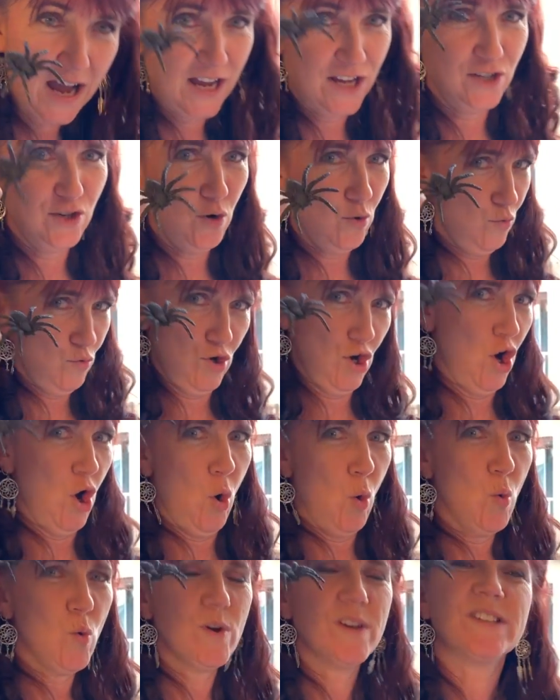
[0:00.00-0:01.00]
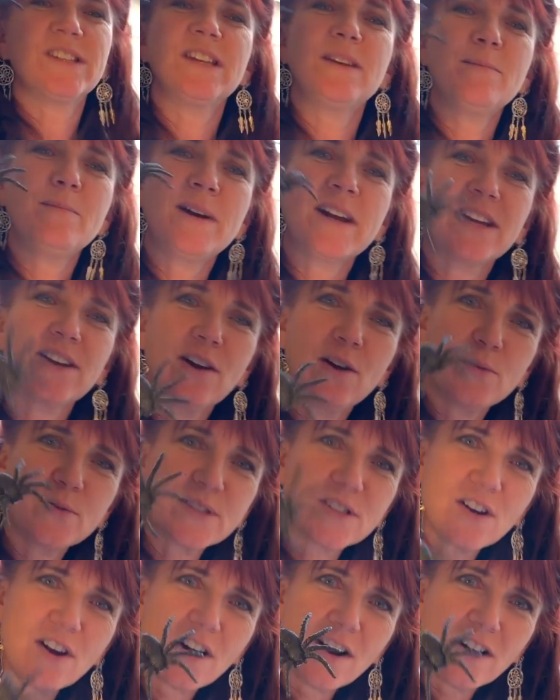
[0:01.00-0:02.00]
I don't know. Is he my
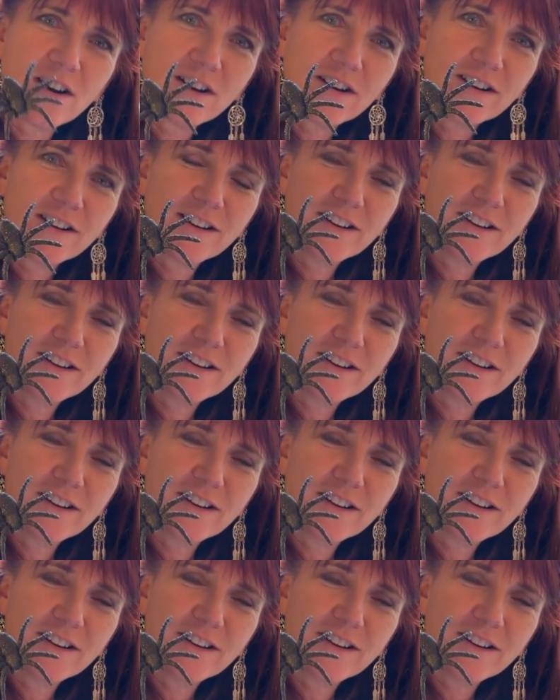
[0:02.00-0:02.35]
co-star?